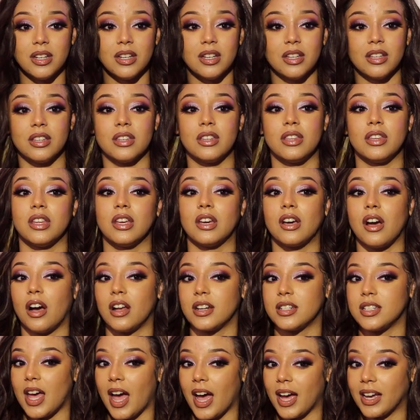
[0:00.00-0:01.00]
it
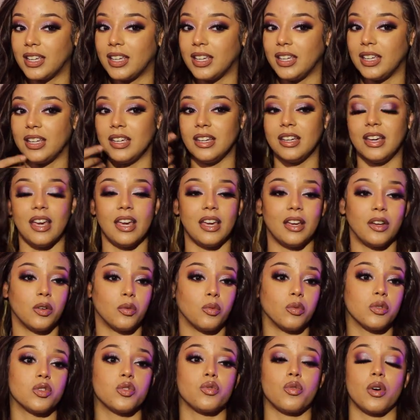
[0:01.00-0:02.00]
got tacky
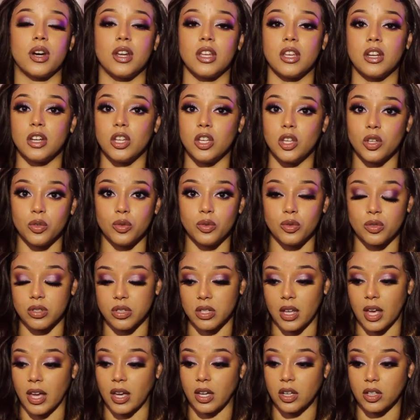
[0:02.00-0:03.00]
and was ready to
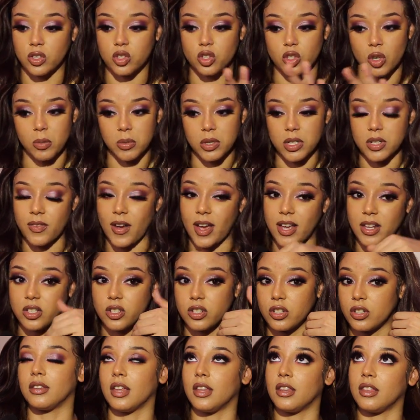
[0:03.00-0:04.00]
use like so much
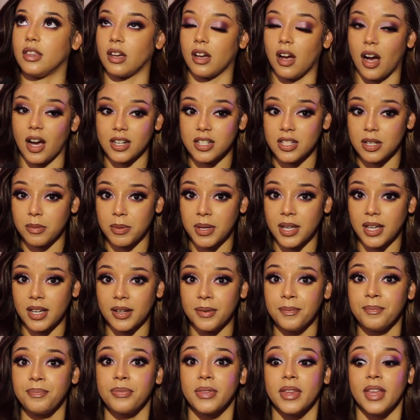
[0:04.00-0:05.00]
faster than the got to
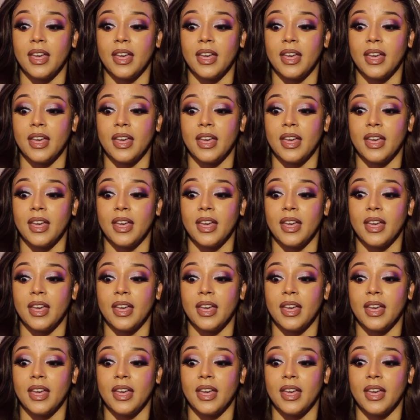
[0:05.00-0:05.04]
B.